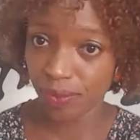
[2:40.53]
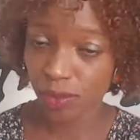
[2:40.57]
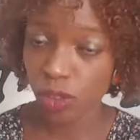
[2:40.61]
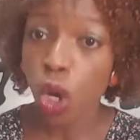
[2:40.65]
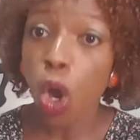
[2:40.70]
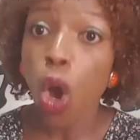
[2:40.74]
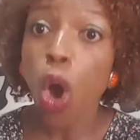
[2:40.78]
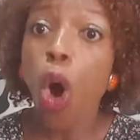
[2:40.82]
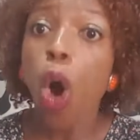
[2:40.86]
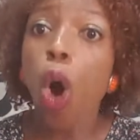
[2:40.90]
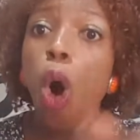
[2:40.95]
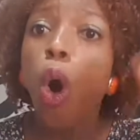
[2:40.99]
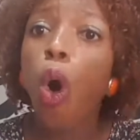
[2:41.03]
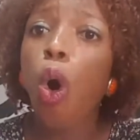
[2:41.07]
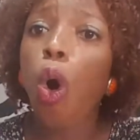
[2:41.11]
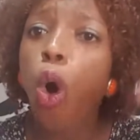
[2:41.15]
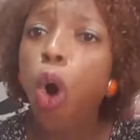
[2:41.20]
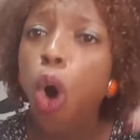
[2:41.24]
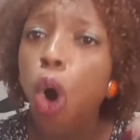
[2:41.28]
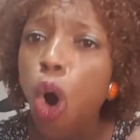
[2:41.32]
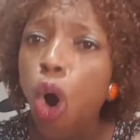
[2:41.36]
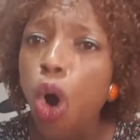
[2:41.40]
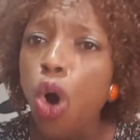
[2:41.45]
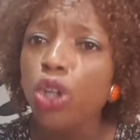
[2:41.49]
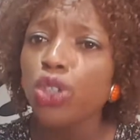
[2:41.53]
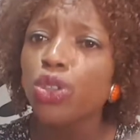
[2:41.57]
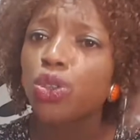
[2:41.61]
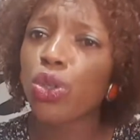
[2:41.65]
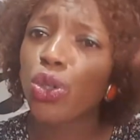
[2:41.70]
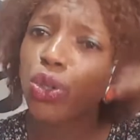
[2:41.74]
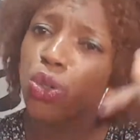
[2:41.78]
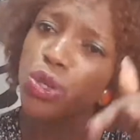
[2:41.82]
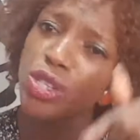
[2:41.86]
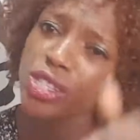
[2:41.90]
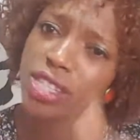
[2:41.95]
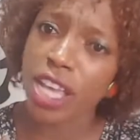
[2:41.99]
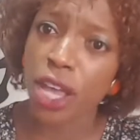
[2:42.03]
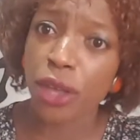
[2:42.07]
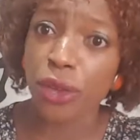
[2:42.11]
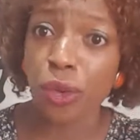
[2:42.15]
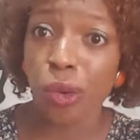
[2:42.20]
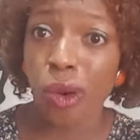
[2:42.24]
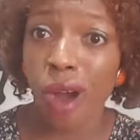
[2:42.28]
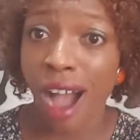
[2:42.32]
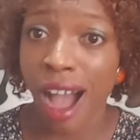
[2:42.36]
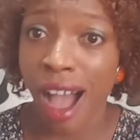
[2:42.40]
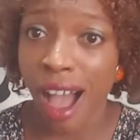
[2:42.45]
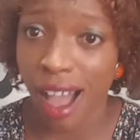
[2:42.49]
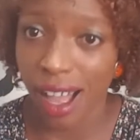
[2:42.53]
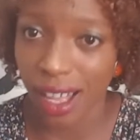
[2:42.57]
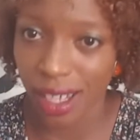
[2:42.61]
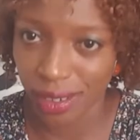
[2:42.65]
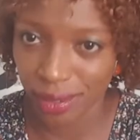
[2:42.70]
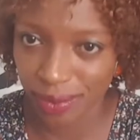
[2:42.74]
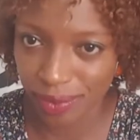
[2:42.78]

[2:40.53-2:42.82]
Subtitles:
Who do you say you are?